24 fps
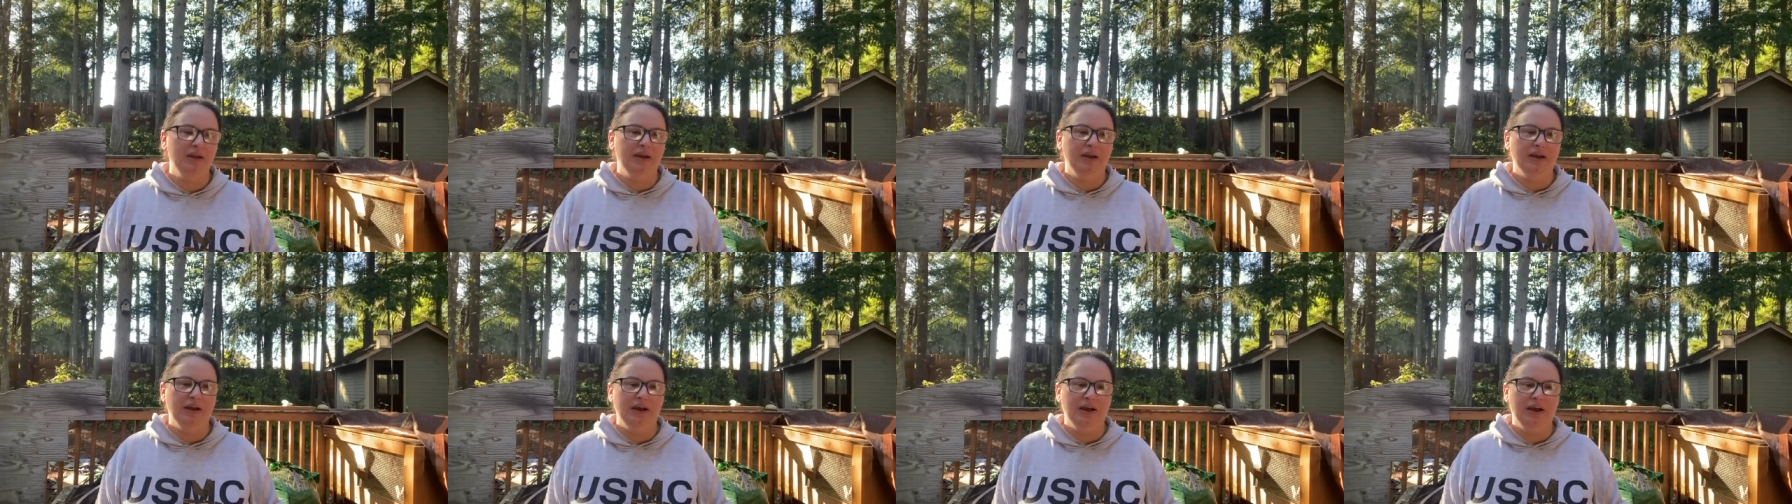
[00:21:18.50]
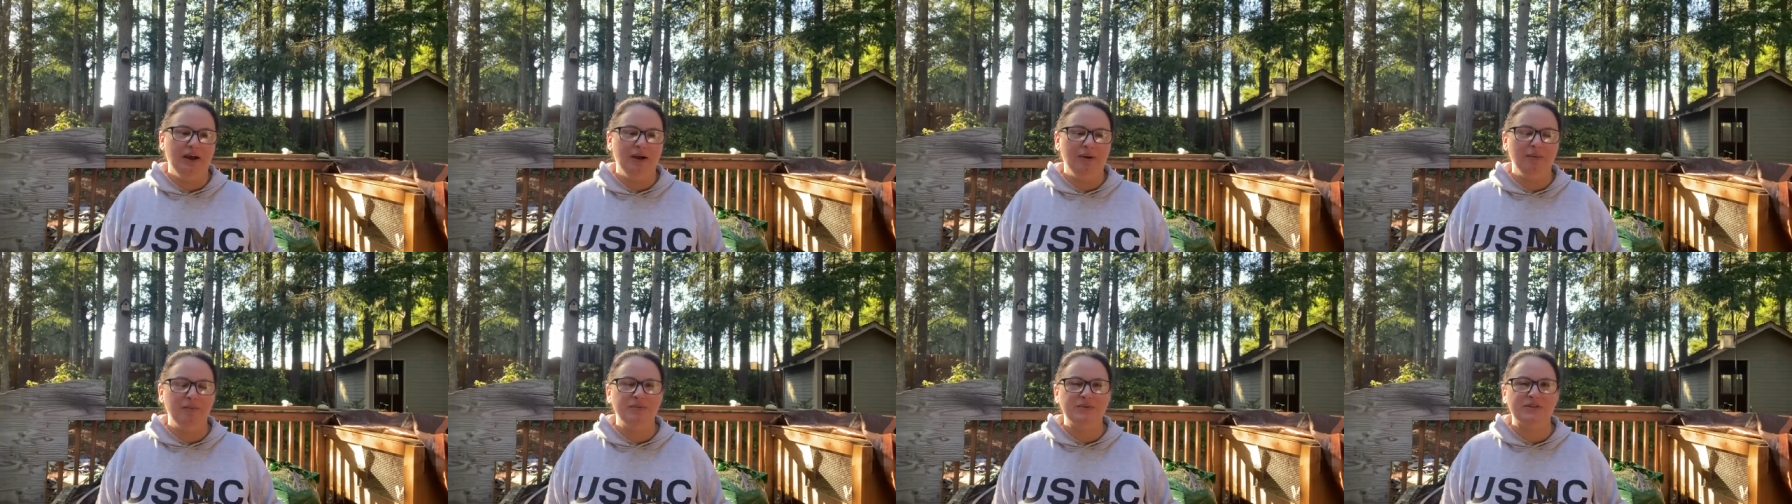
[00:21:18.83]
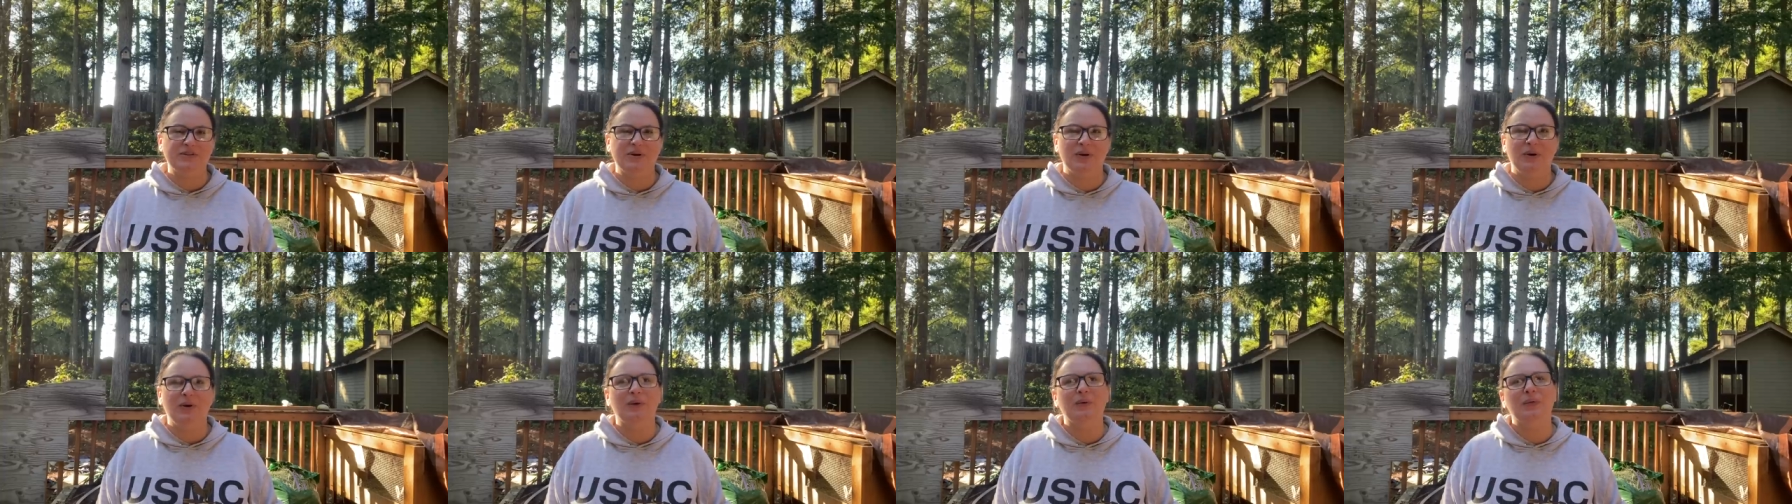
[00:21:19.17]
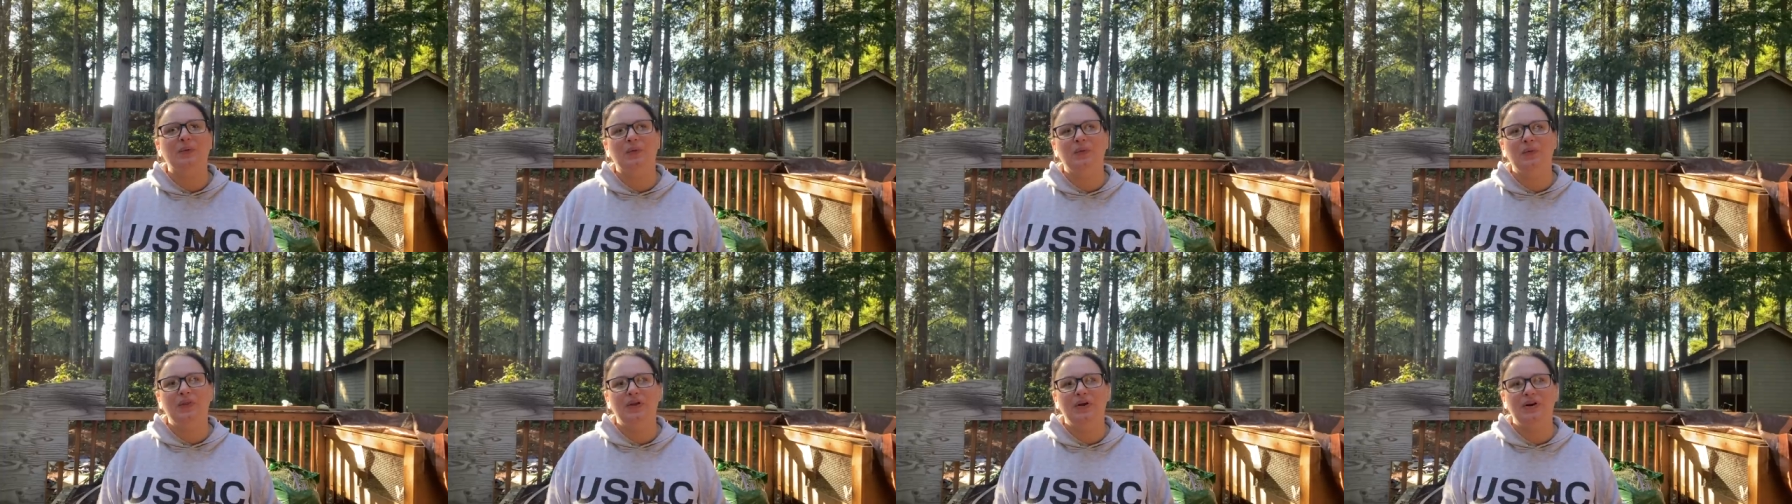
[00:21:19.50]
um, so
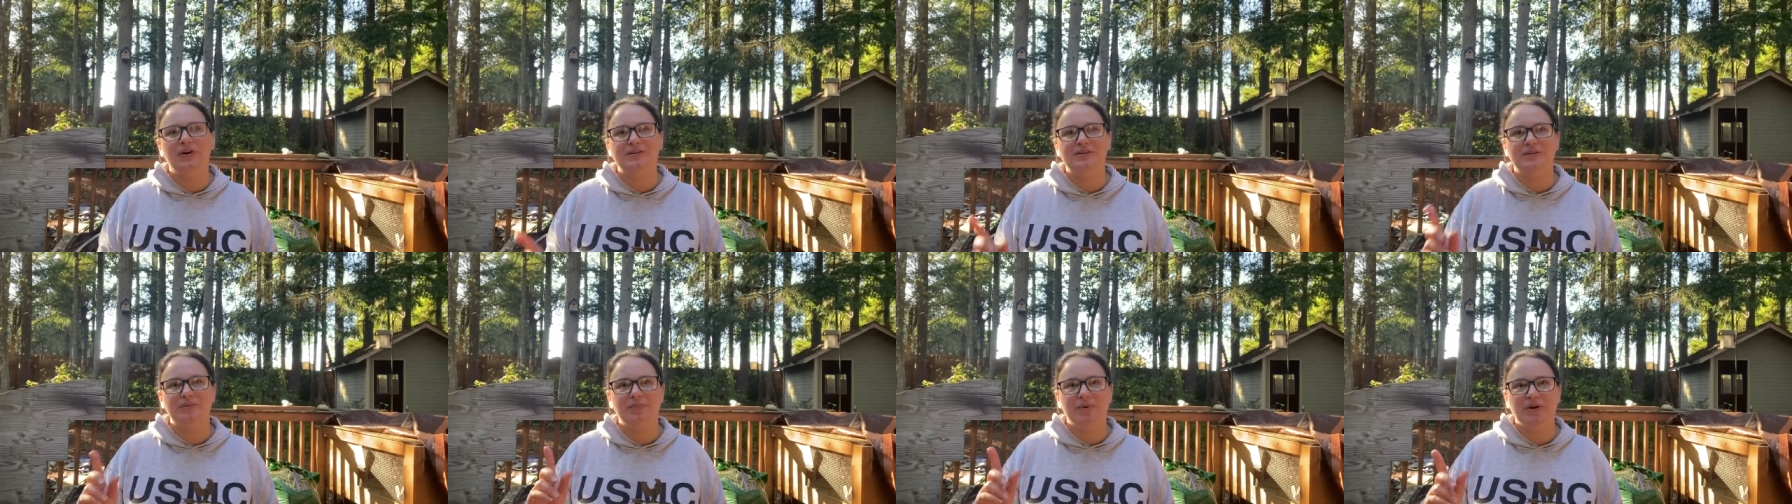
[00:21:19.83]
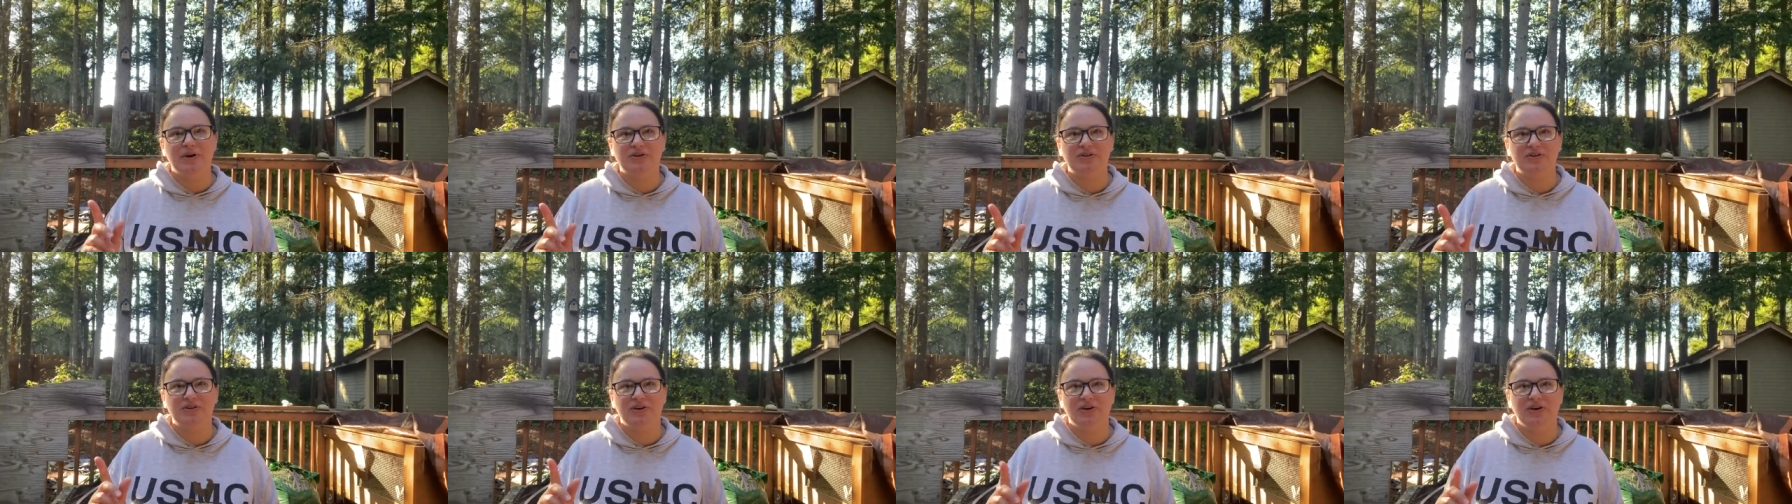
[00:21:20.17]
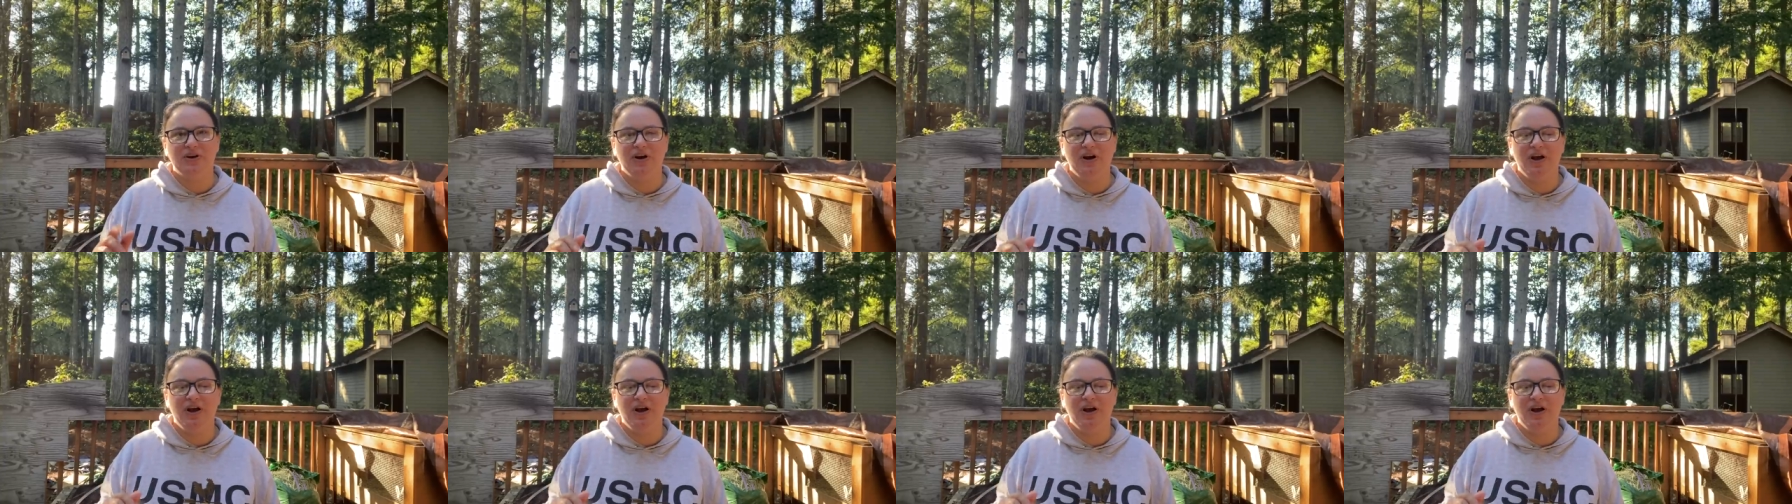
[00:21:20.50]
there's a picture